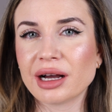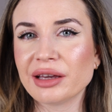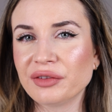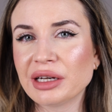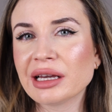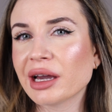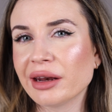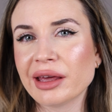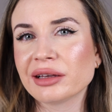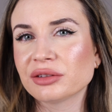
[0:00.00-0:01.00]
I feel like
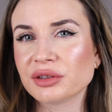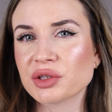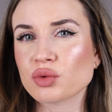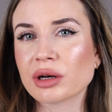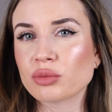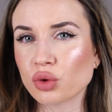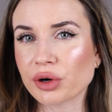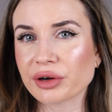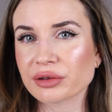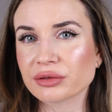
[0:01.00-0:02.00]
I liked this one
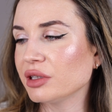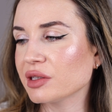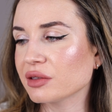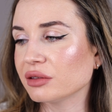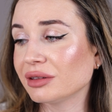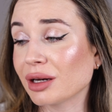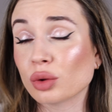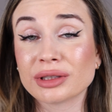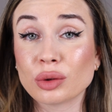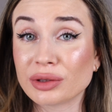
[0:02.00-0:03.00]
more, this
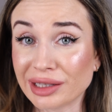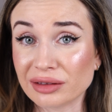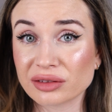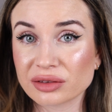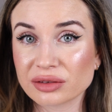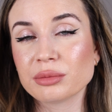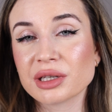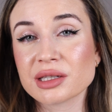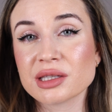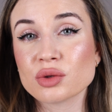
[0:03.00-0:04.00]
Terracotta Le Teint,
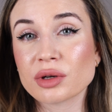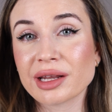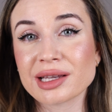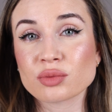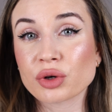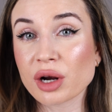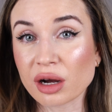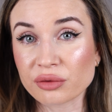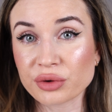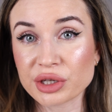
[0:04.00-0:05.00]
because this one has more
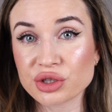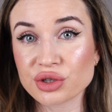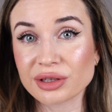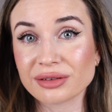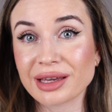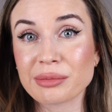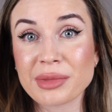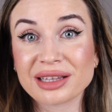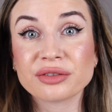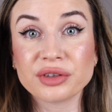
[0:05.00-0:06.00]
coverage and a
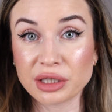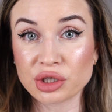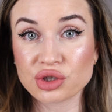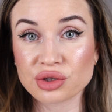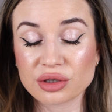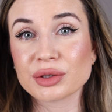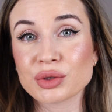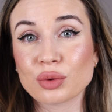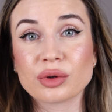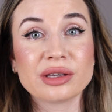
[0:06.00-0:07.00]
matte finish.
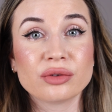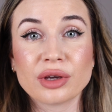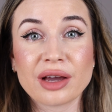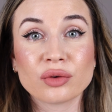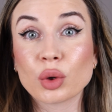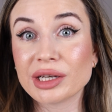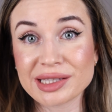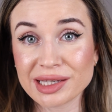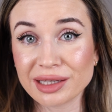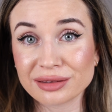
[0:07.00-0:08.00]
So if you have
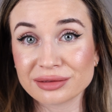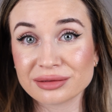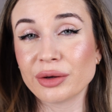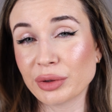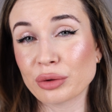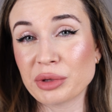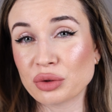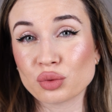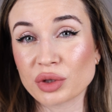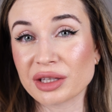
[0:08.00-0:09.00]
oily skin, I
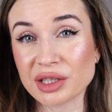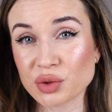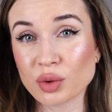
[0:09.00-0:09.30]
recommend you to get this